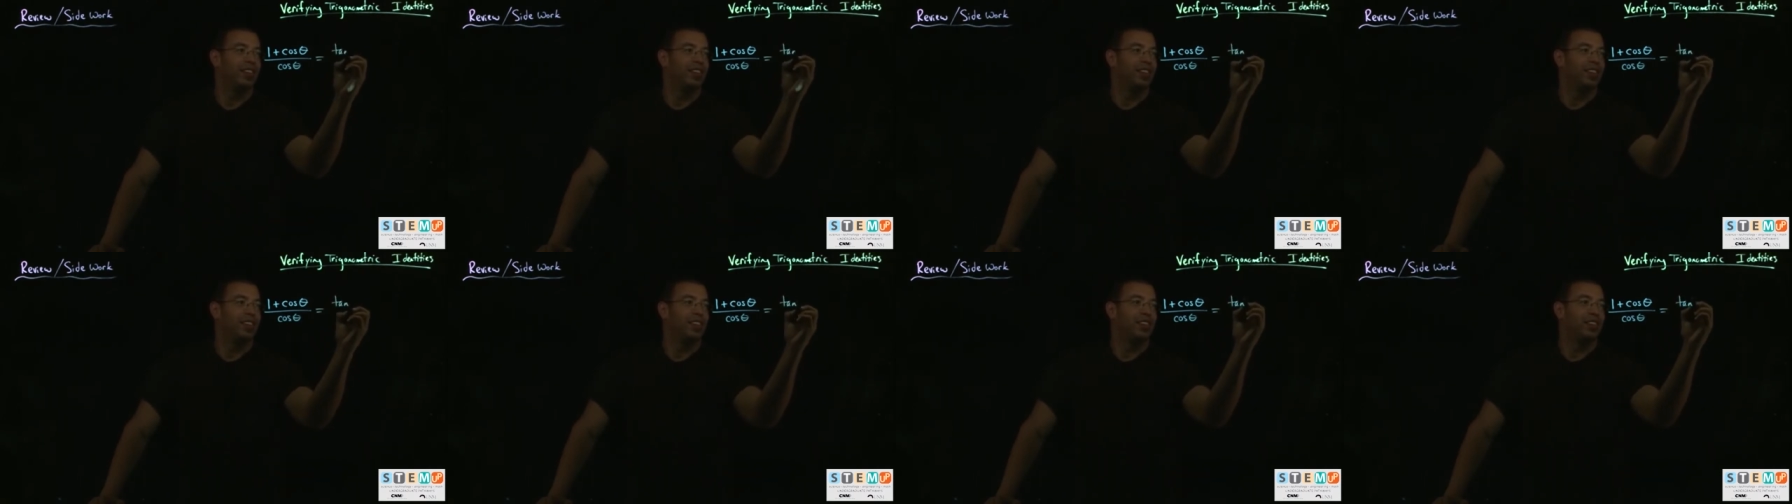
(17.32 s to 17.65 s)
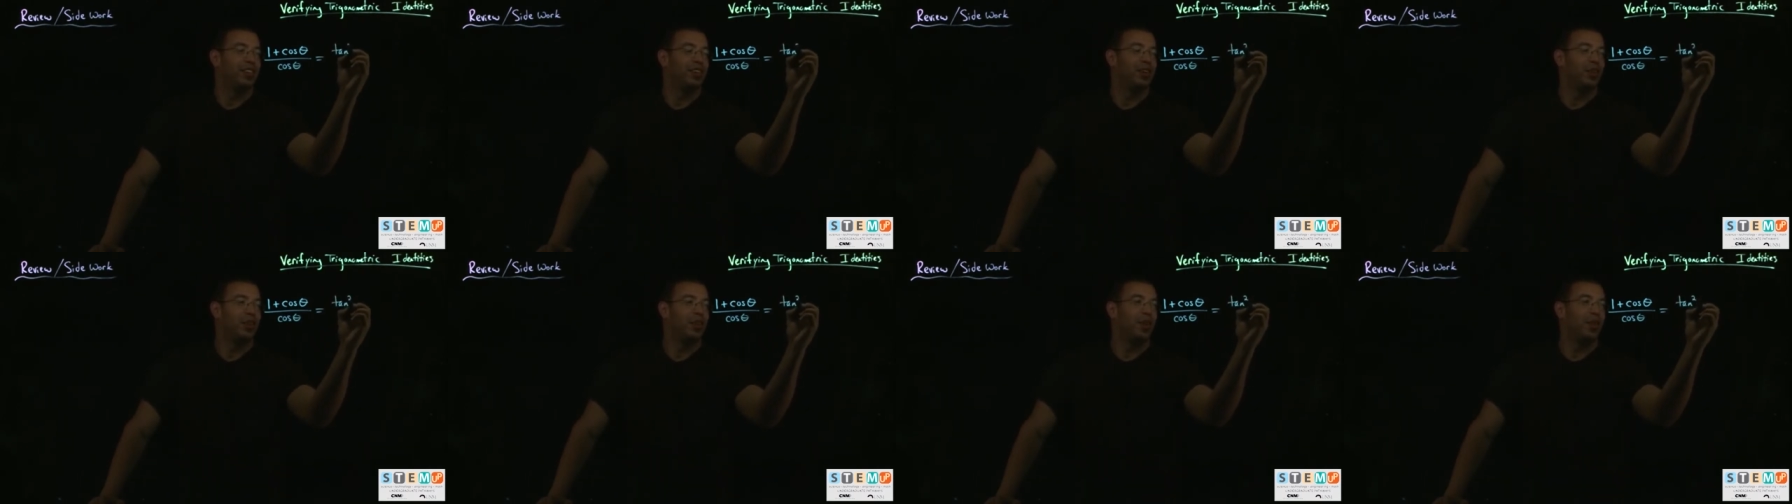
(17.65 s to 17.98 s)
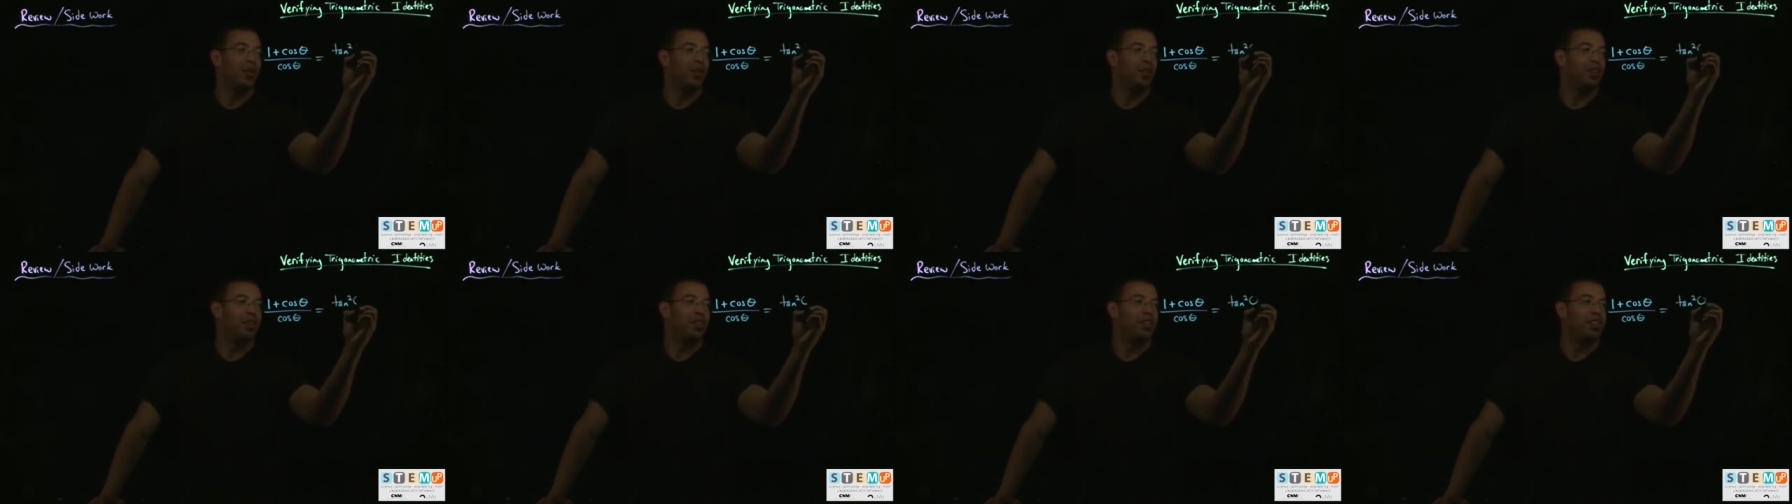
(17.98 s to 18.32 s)
So I
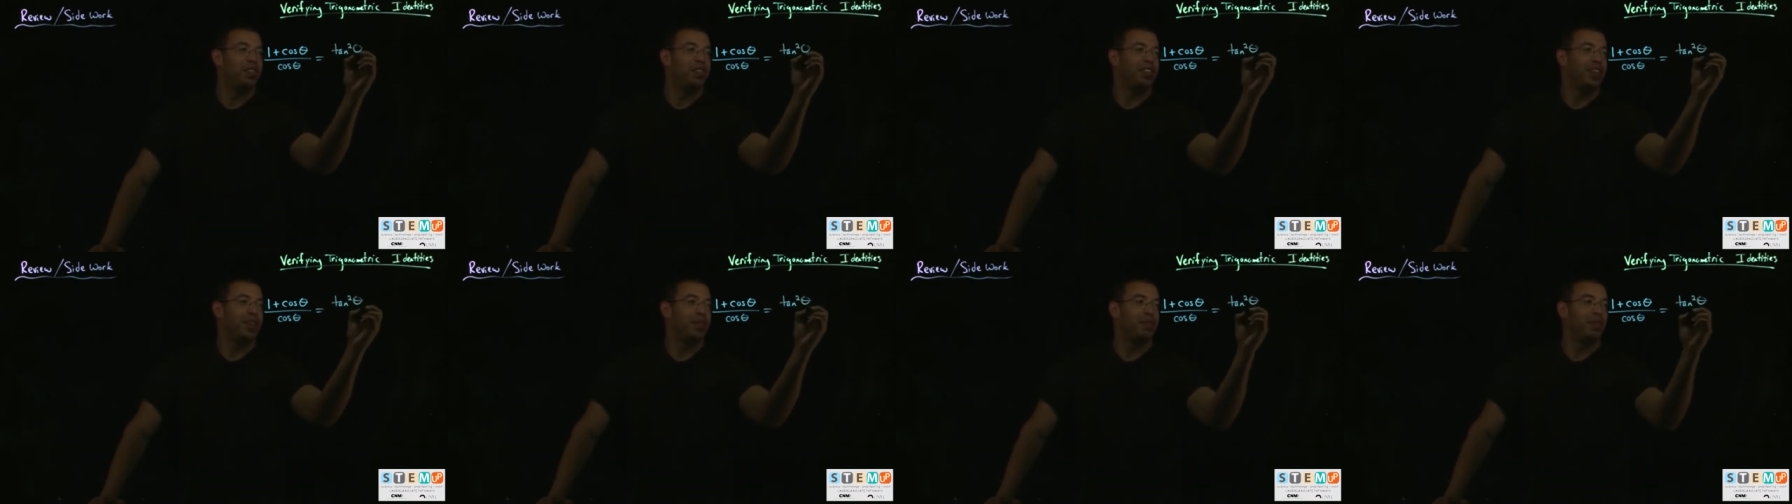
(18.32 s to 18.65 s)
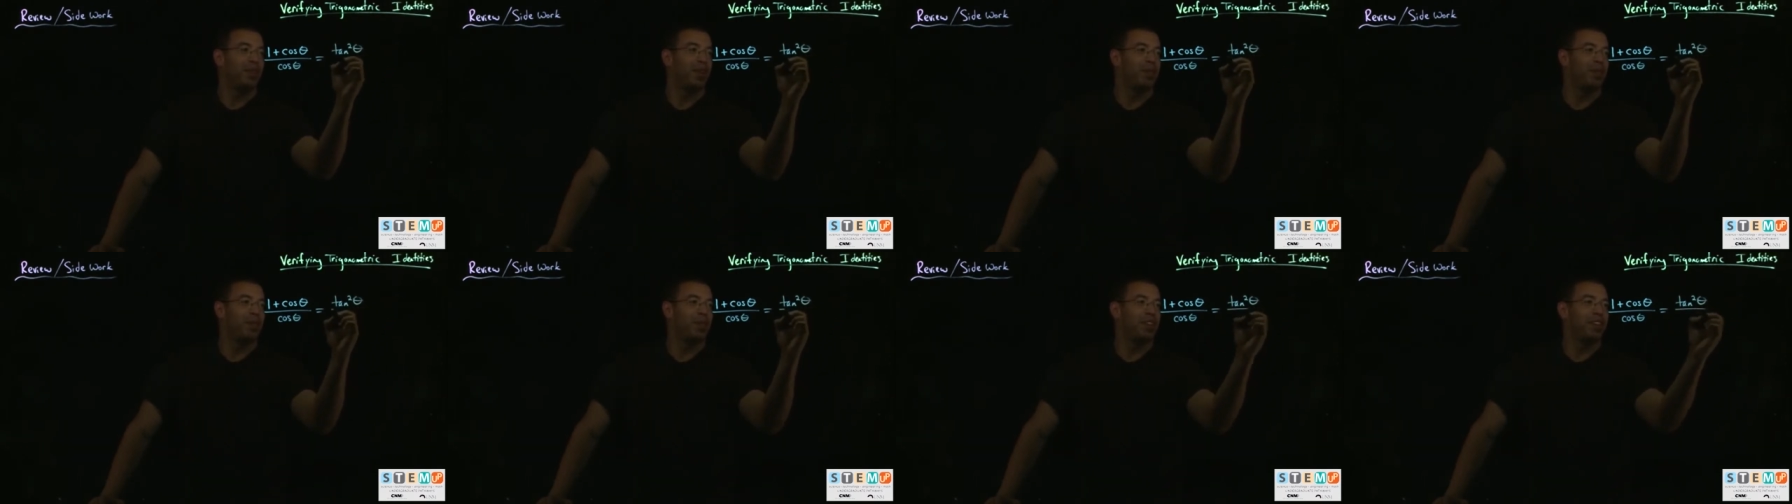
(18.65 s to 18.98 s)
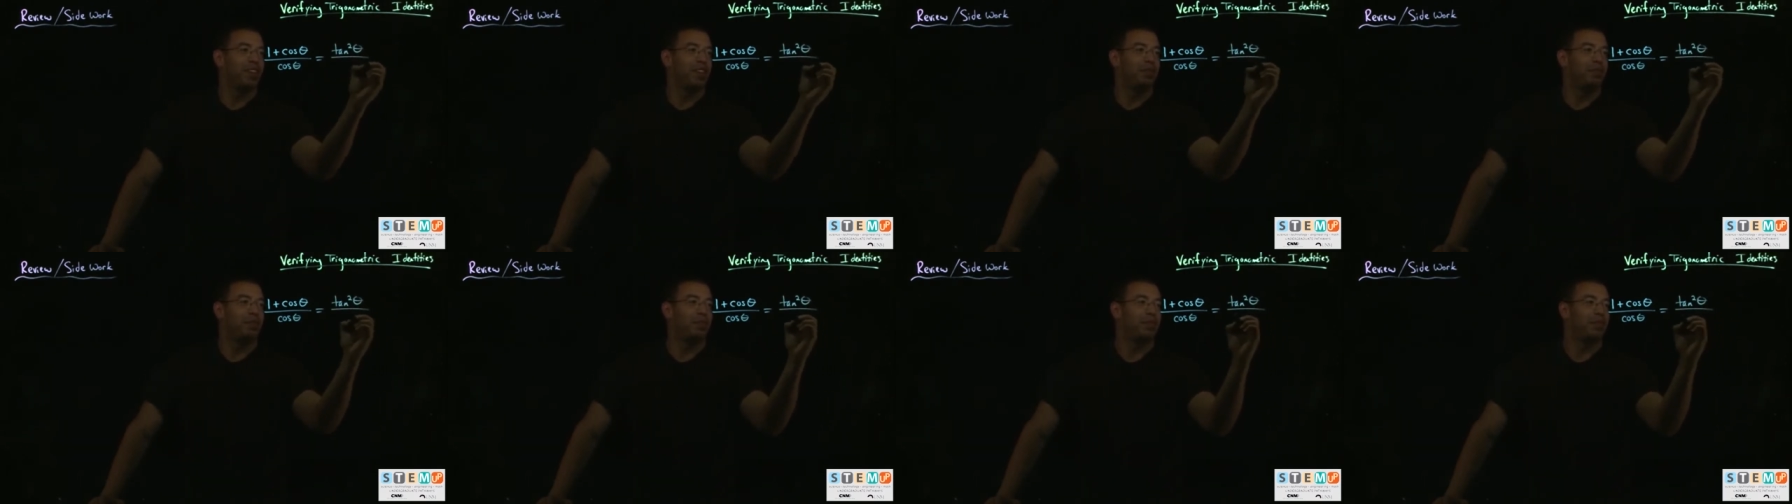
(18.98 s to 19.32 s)
want to do the same problem I
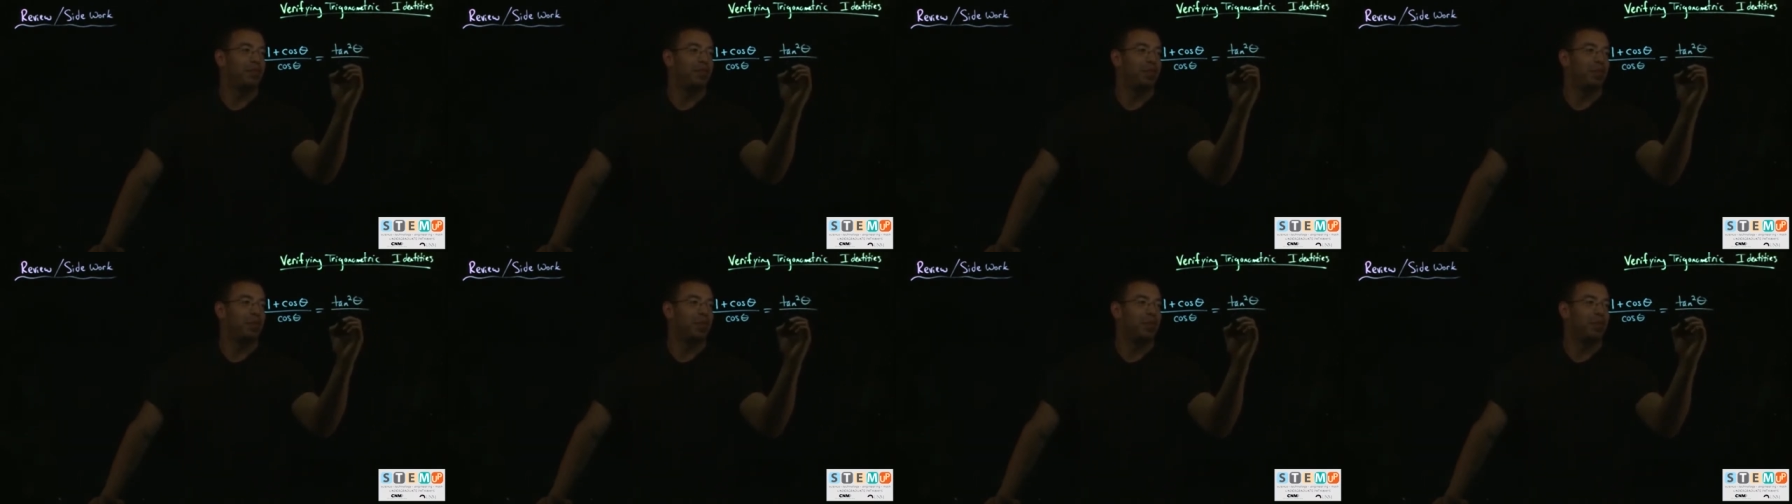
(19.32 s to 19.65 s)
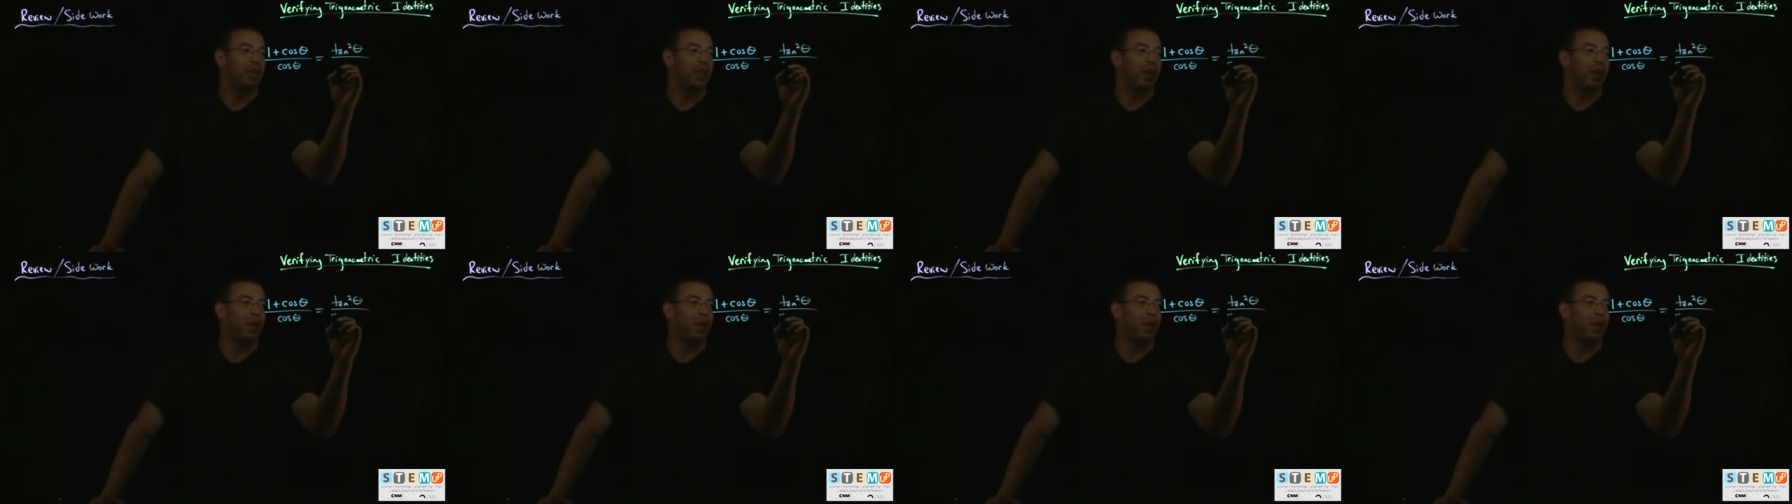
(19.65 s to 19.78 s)
did before,